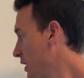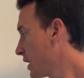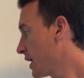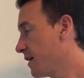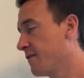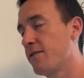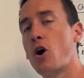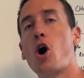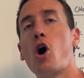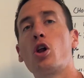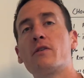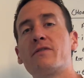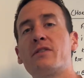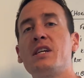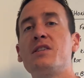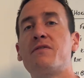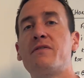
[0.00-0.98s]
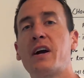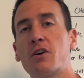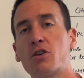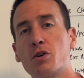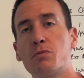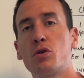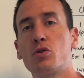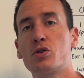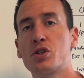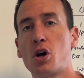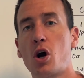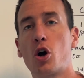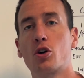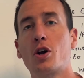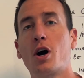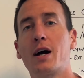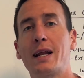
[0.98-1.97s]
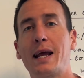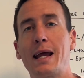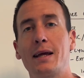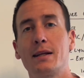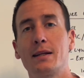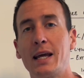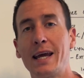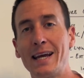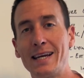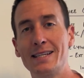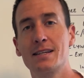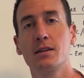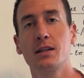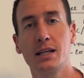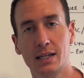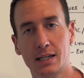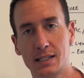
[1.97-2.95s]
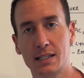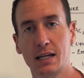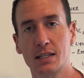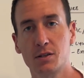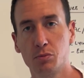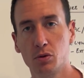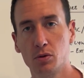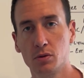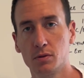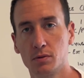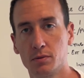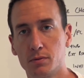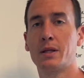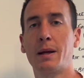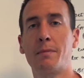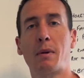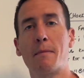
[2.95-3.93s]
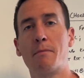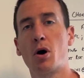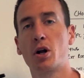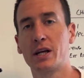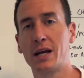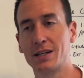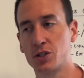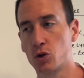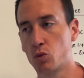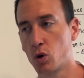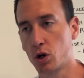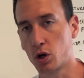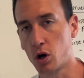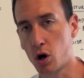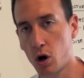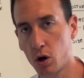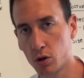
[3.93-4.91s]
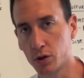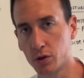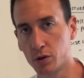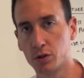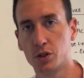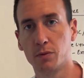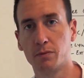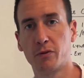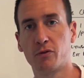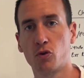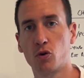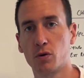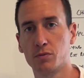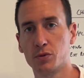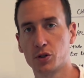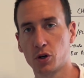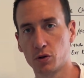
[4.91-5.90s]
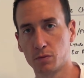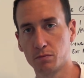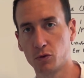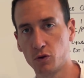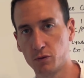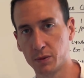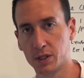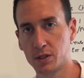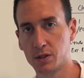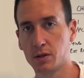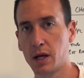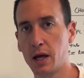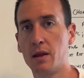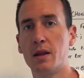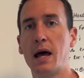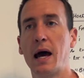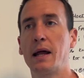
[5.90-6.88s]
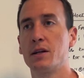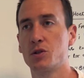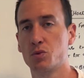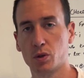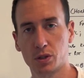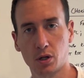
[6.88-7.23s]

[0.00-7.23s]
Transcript: If all of these variables are not easily accessible, then my body has to work harder to perform certain movements, and that is what